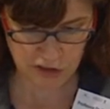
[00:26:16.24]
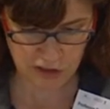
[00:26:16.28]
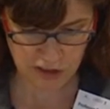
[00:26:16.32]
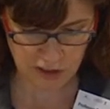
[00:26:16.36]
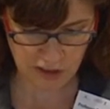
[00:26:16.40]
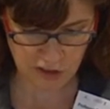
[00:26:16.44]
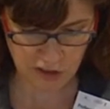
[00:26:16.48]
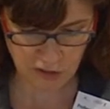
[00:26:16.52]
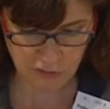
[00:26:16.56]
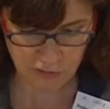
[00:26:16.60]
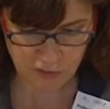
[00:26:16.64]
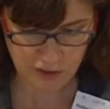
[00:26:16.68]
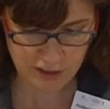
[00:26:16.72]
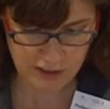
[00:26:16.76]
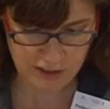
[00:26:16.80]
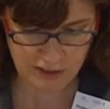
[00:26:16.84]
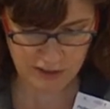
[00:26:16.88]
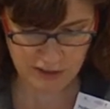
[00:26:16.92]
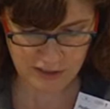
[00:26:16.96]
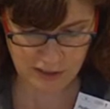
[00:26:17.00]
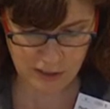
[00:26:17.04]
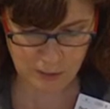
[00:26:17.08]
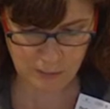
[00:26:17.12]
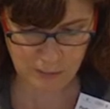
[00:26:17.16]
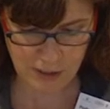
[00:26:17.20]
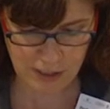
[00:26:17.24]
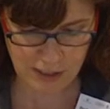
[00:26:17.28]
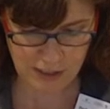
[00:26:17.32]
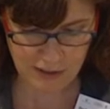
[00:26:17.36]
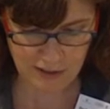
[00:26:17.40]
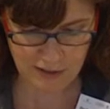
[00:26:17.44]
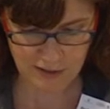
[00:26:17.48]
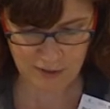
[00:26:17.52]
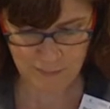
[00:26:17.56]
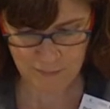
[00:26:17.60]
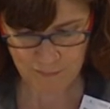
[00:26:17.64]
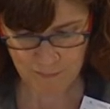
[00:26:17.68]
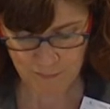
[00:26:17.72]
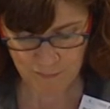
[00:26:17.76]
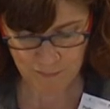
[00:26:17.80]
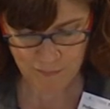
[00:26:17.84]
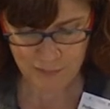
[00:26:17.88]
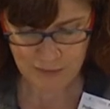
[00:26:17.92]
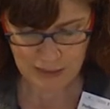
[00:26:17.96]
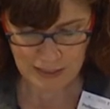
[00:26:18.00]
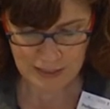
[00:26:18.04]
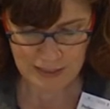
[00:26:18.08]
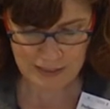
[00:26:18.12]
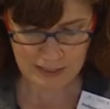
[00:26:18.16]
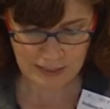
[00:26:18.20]
think of a similar,
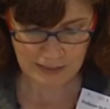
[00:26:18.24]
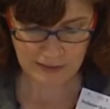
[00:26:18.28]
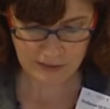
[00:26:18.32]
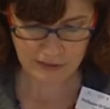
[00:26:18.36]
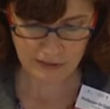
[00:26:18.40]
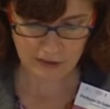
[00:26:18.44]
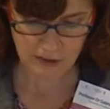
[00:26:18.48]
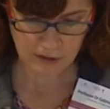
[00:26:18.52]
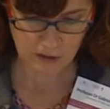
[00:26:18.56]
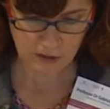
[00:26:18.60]
less